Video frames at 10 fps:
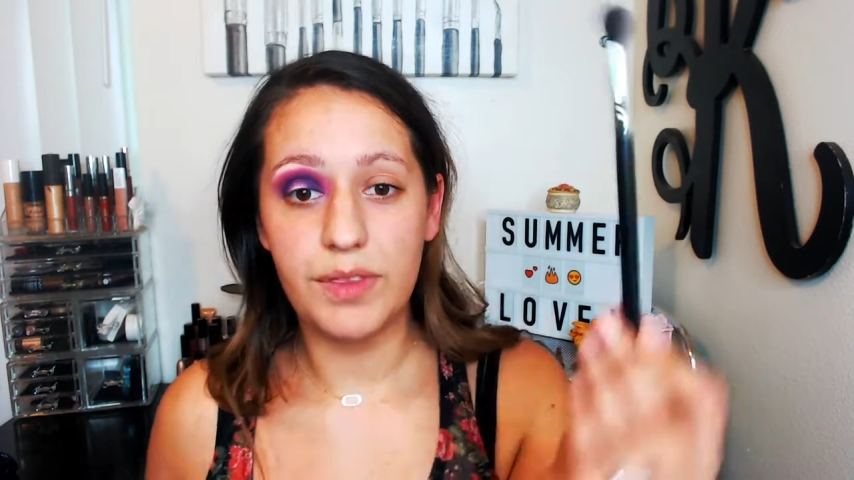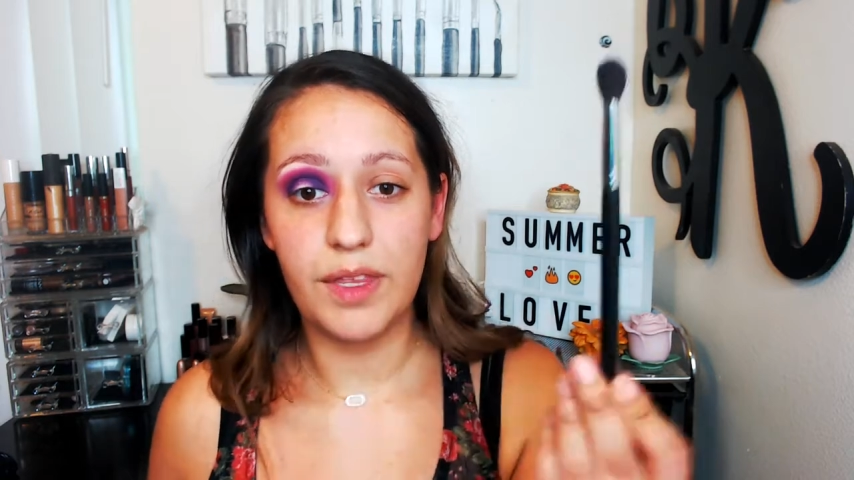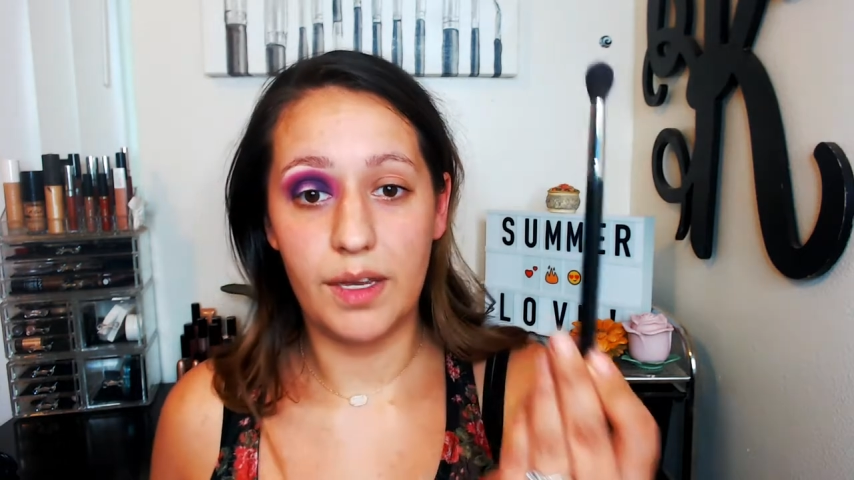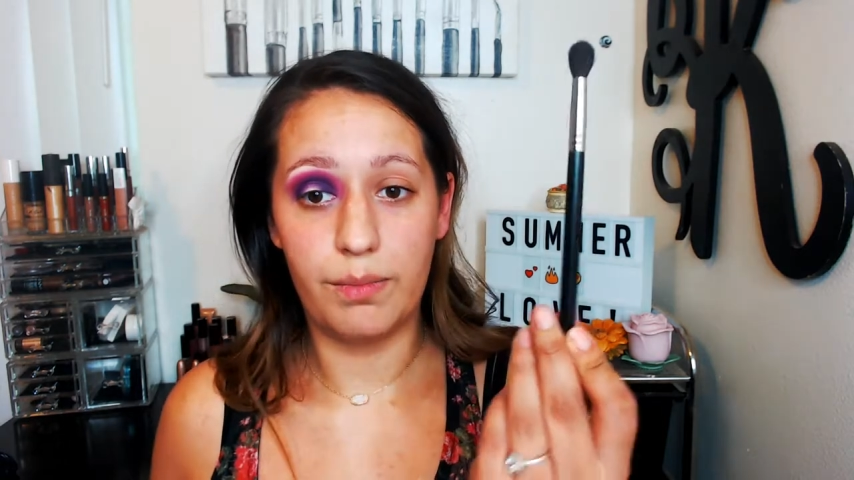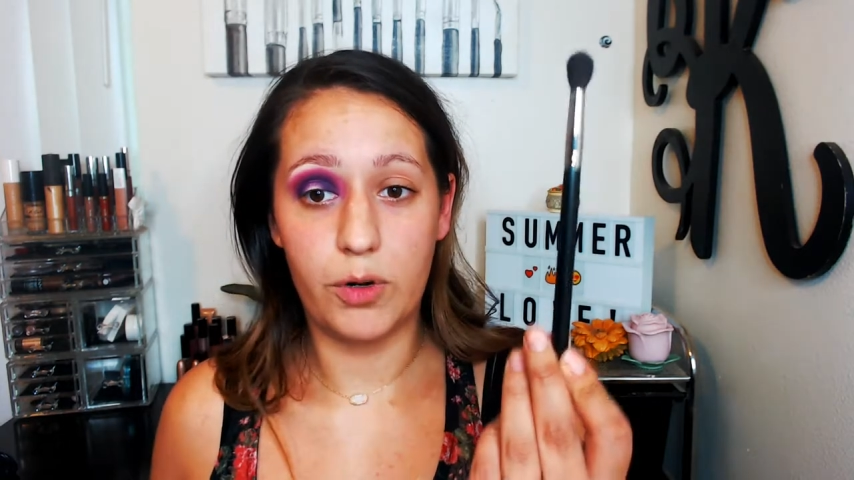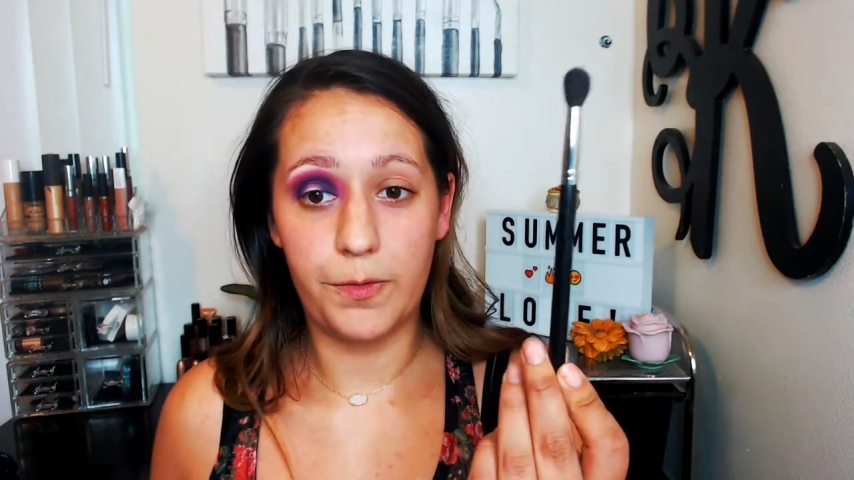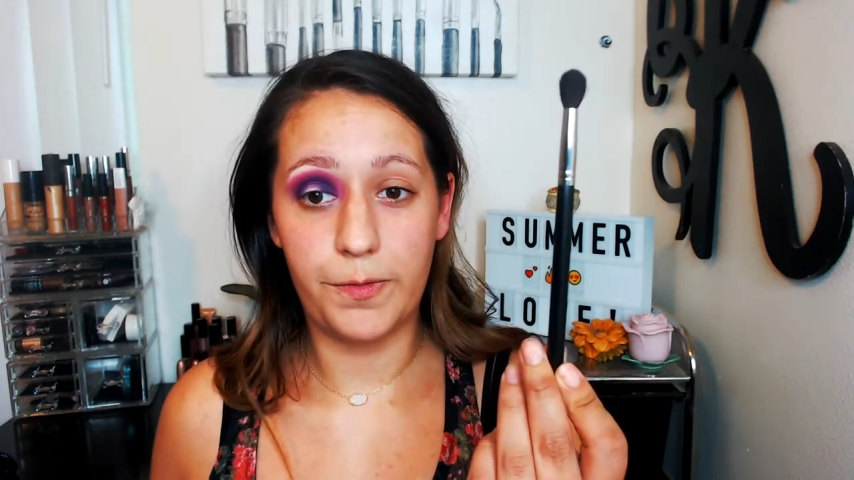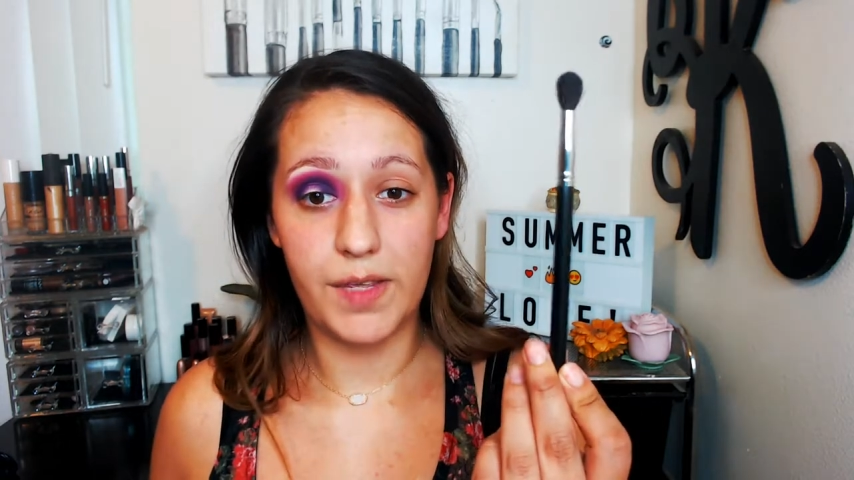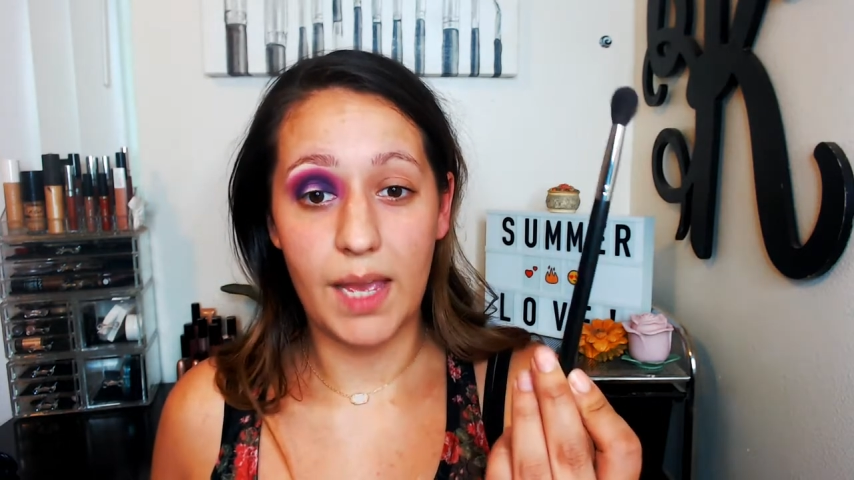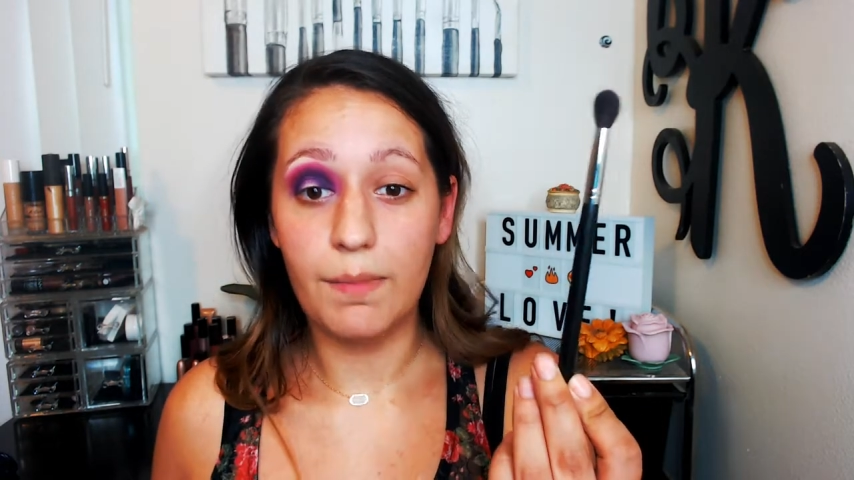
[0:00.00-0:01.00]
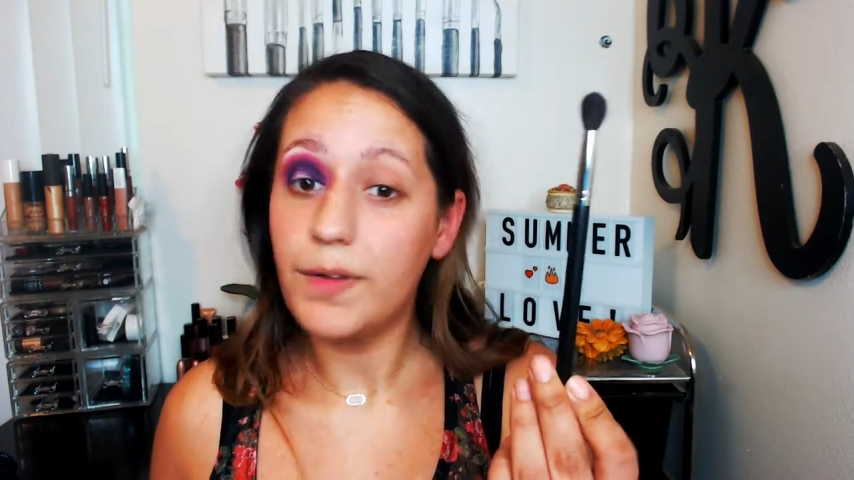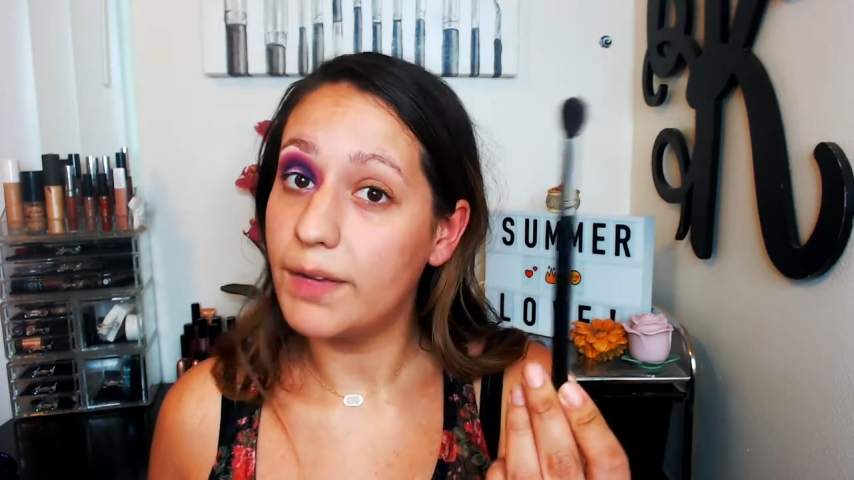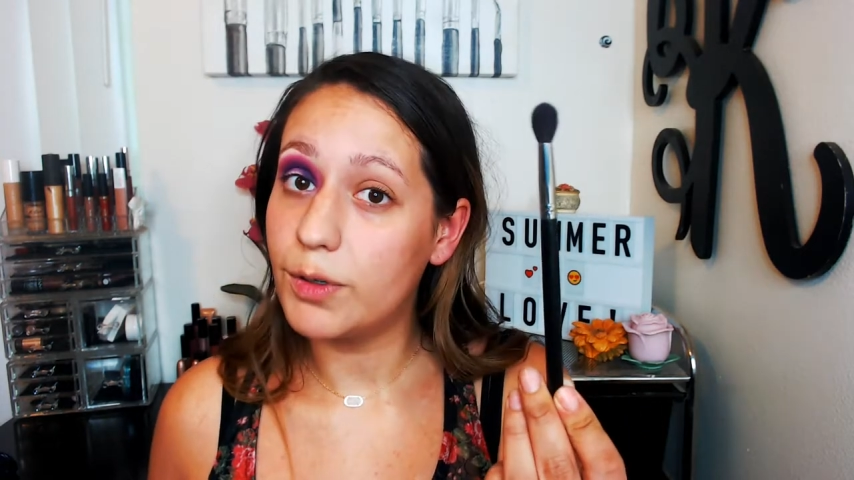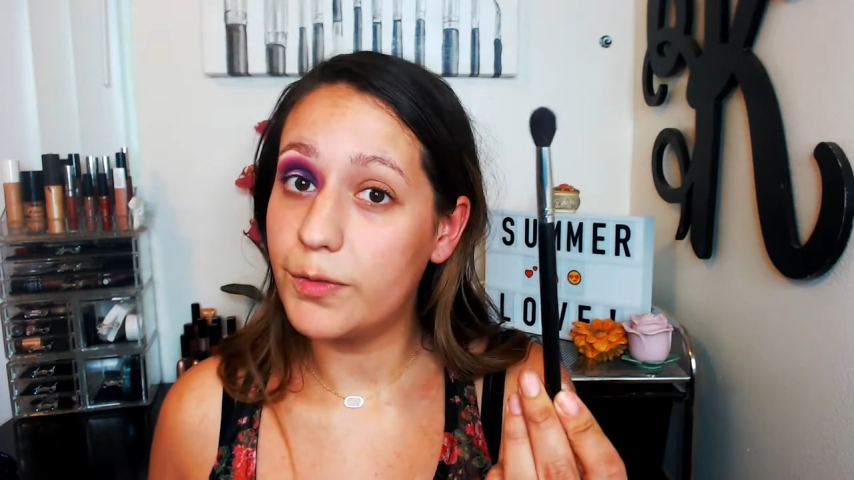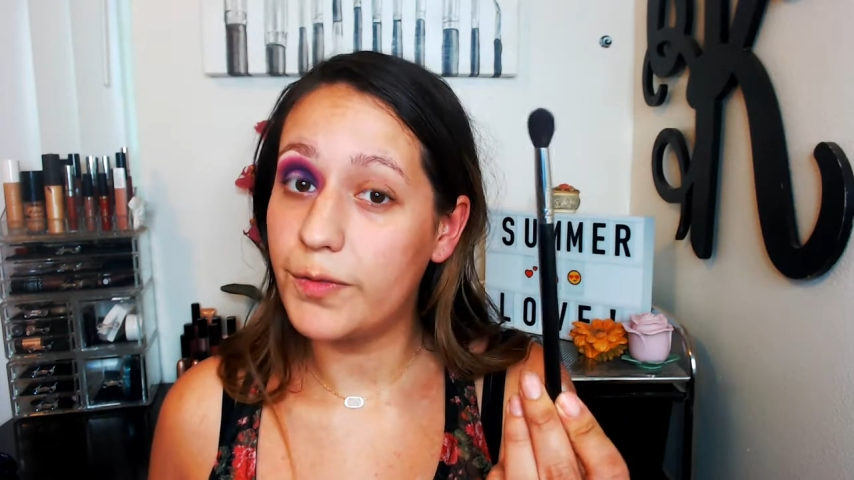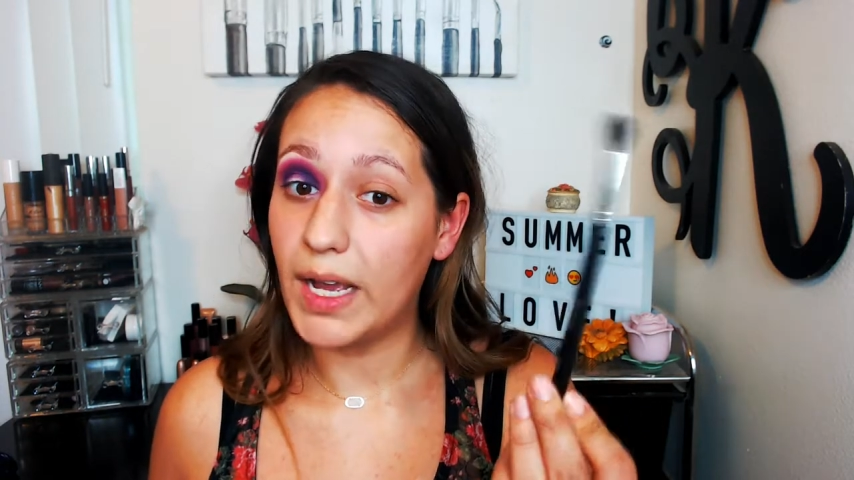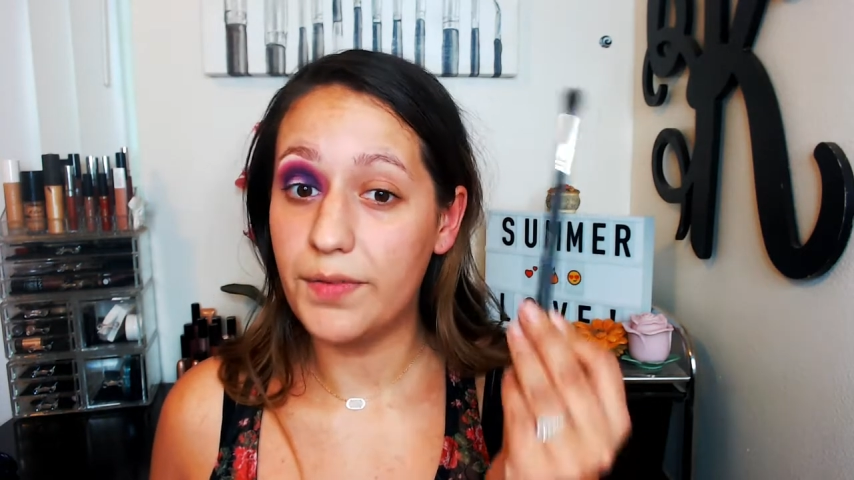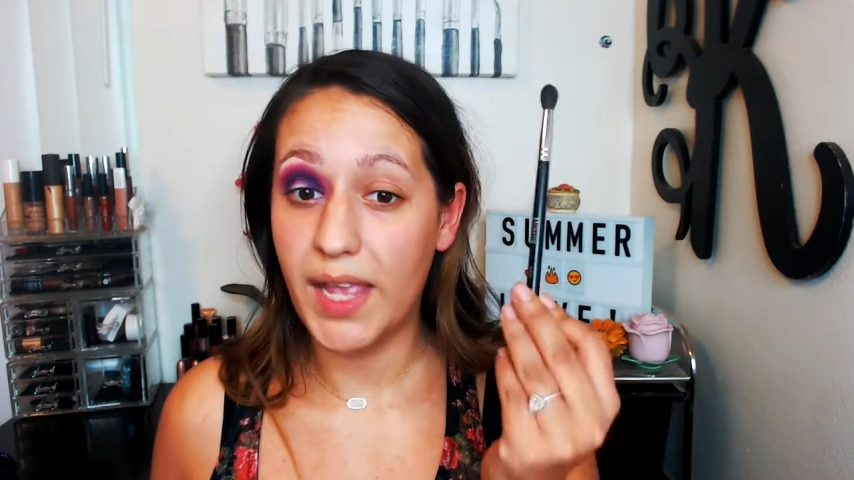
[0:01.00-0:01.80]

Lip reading: the Morphe M505